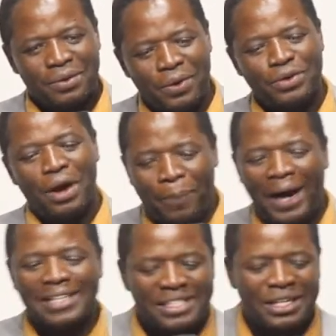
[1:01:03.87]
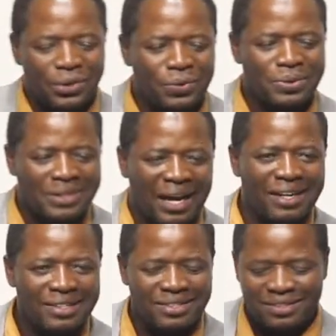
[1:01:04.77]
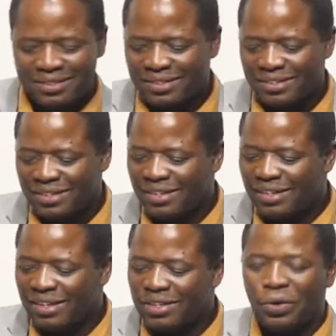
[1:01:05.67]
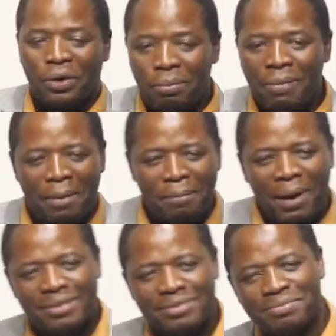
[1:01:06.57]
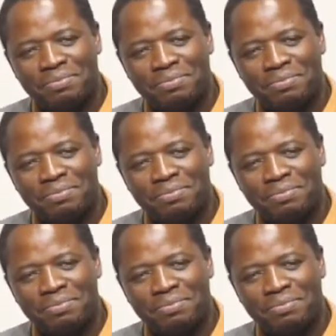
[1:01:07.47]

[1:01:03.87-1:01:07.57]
when you are passing through trials. Don't murmur.